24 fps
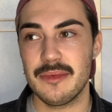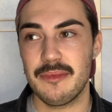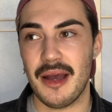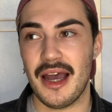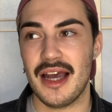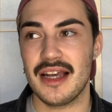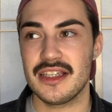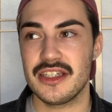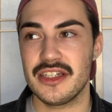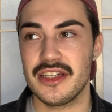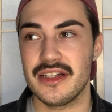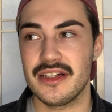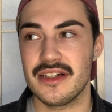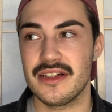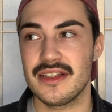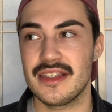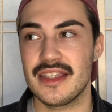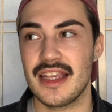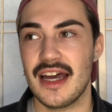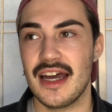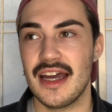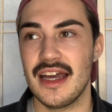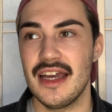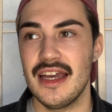past years
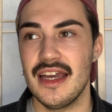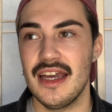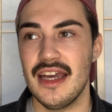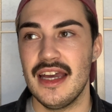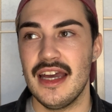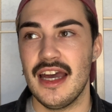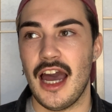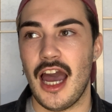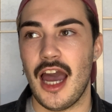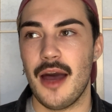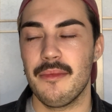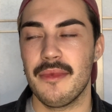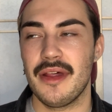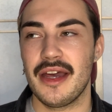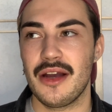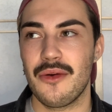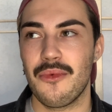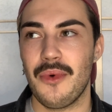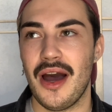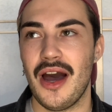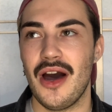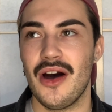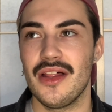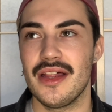that I'm like,
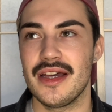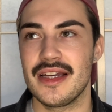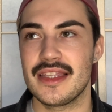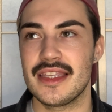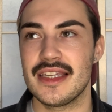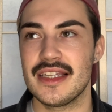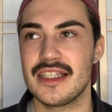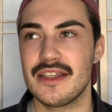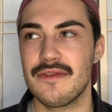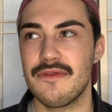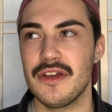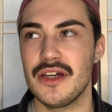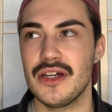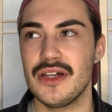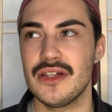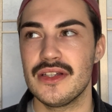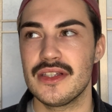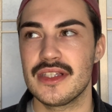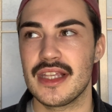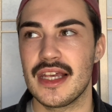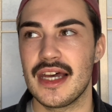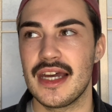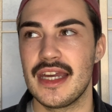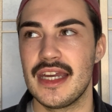wow, like this
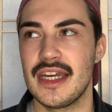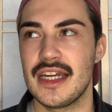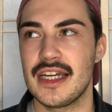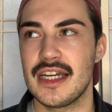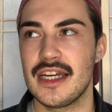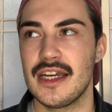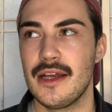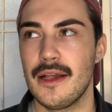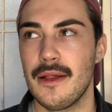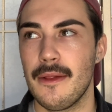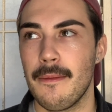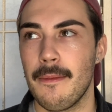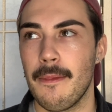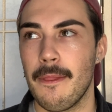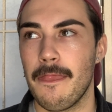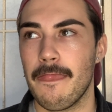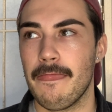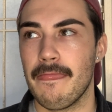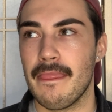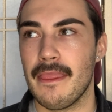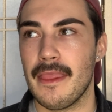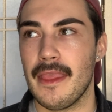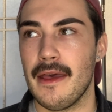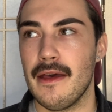feels like
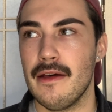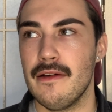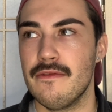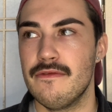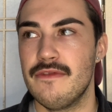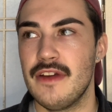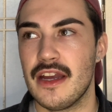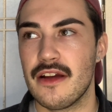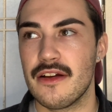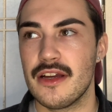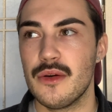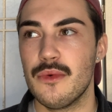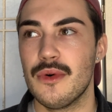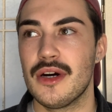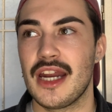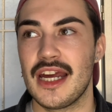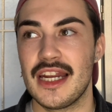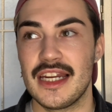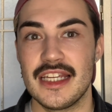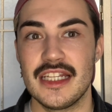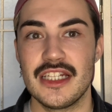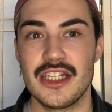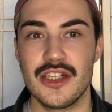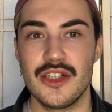very what
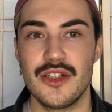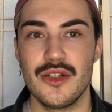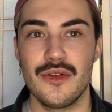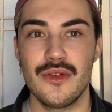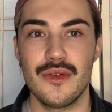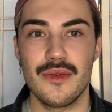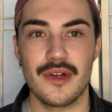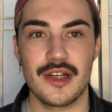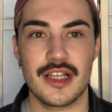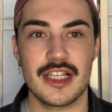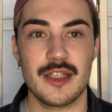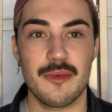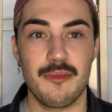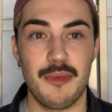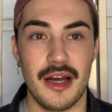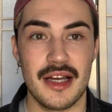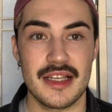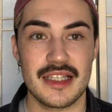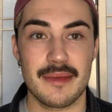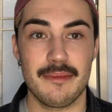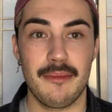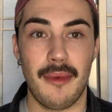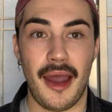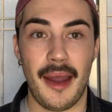I need to do to
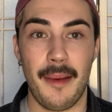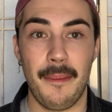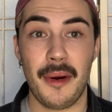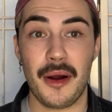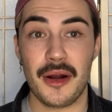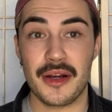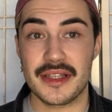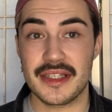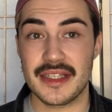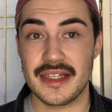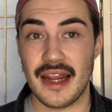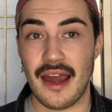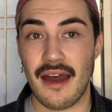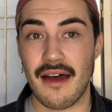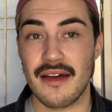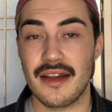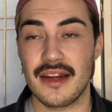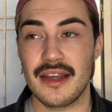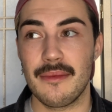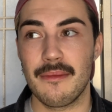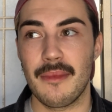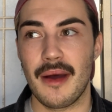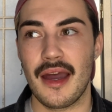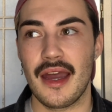express my
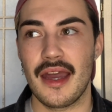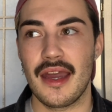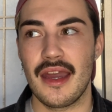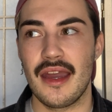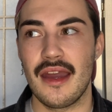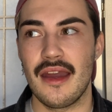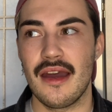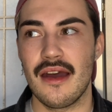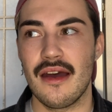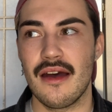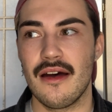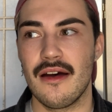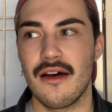personality, my